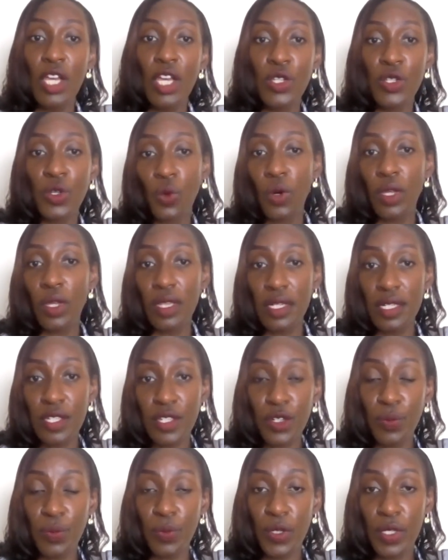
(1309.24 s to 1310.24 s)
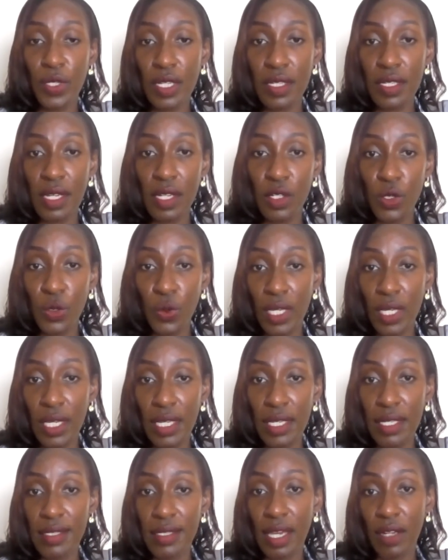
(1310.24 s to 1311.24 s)
So what the distributors are
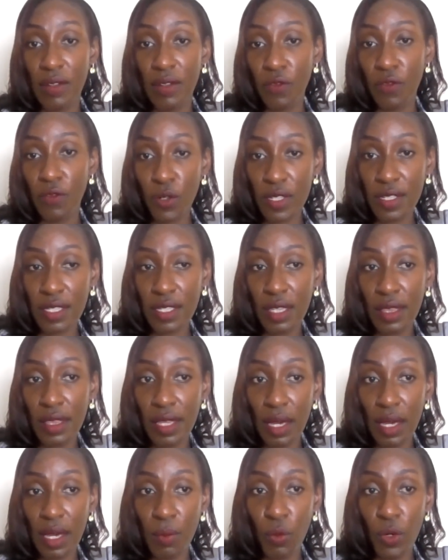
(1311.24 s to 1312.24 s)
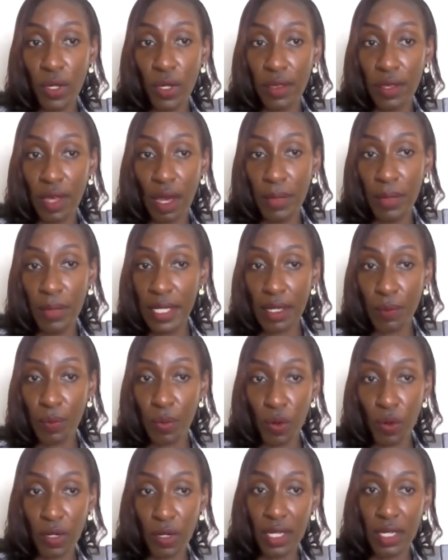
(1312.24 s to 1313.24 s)
doing is enforcing them with a
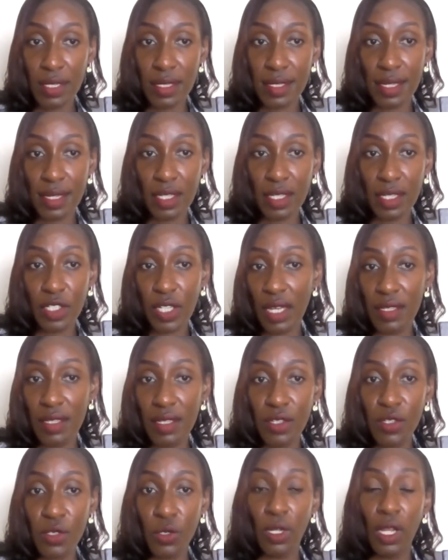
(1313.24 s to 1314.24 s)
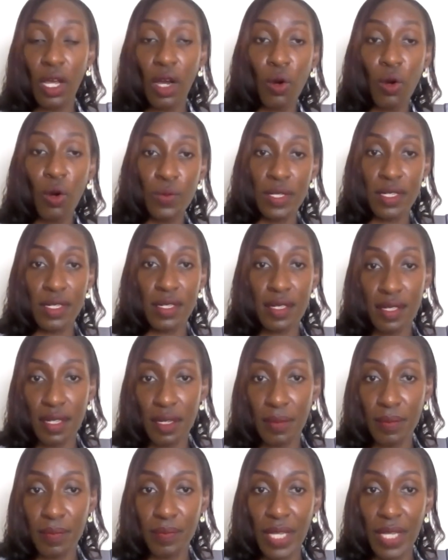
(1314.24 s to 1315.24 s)
metered product, such as a solar home
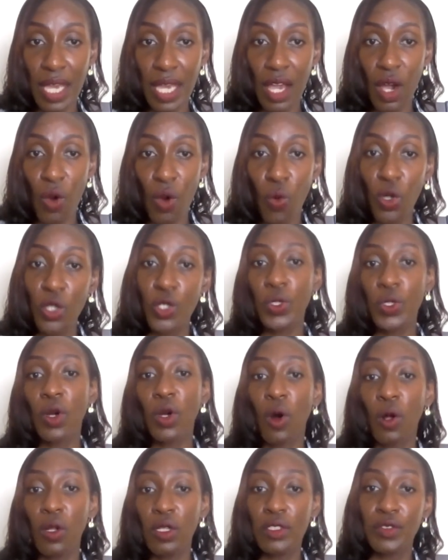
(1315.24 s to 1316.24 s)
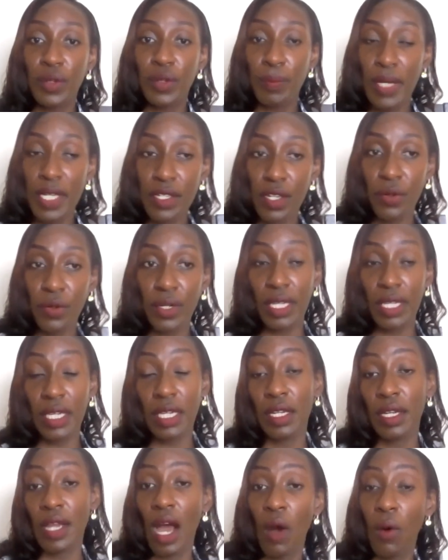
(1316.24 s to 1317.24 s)
system, what we called remetering
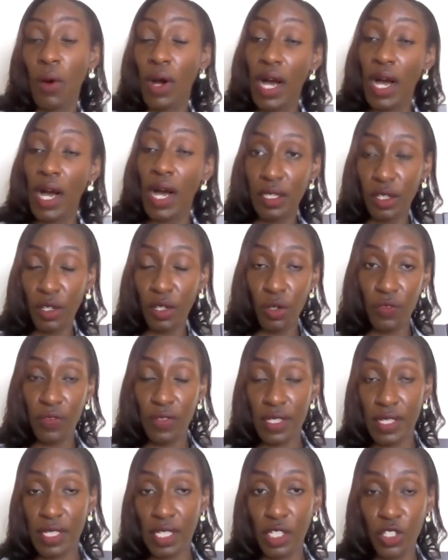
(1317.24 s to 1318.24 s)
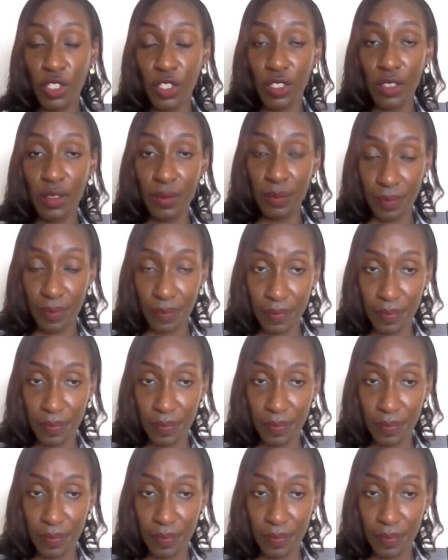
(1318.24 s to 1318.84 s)
in our earlier conversation.